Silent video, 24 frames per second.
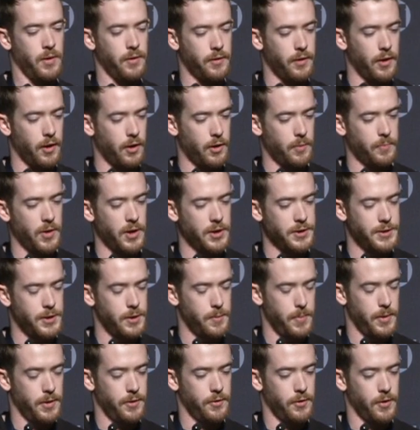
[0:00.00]
It's setting up the
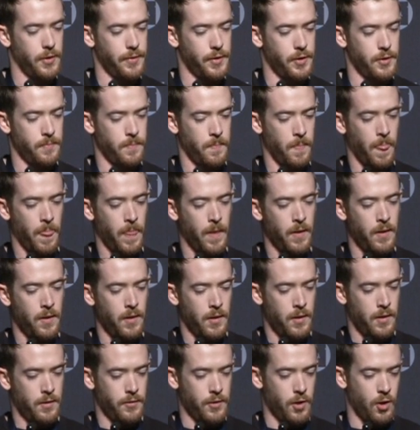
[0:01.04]
HTTP server.
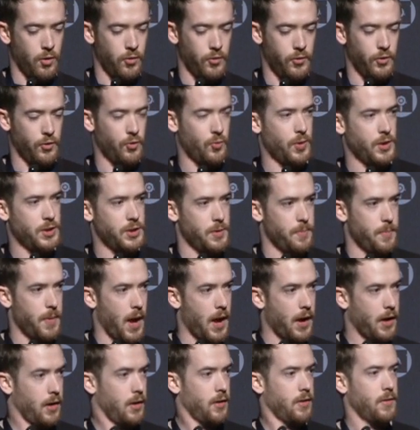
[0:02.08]
The host is reaching
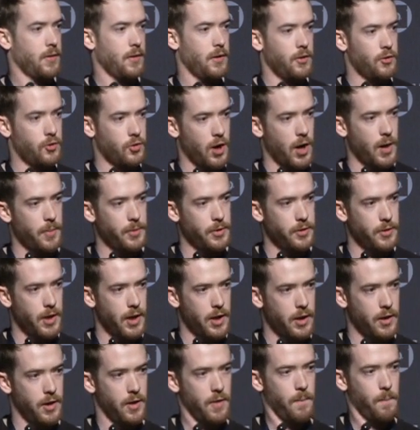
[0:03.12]
back. It's grabbing
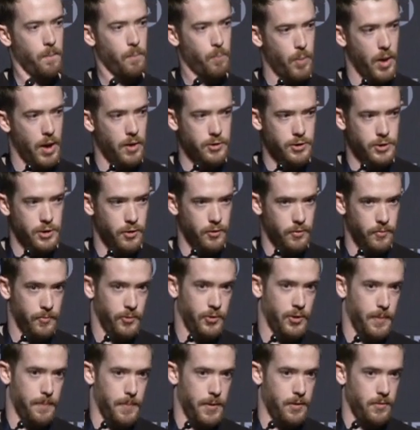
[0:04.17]
that PowerShell
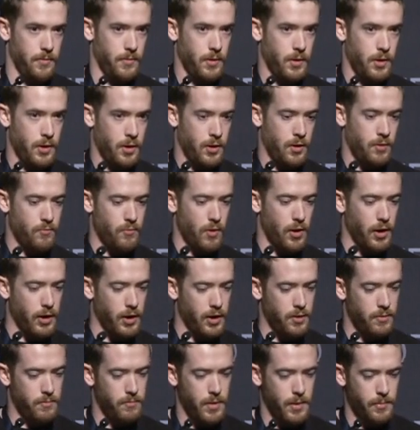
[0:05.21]
snippet, running
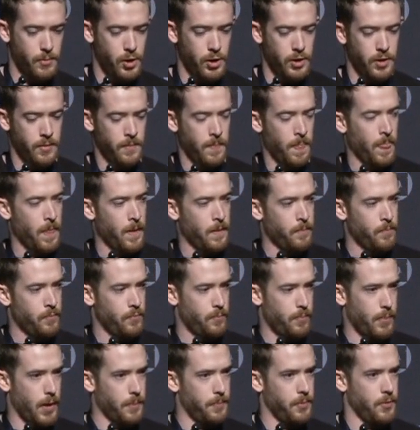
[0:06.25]
it in memory,
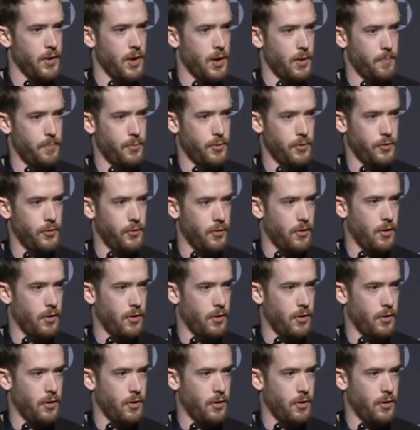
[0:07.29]
piping the output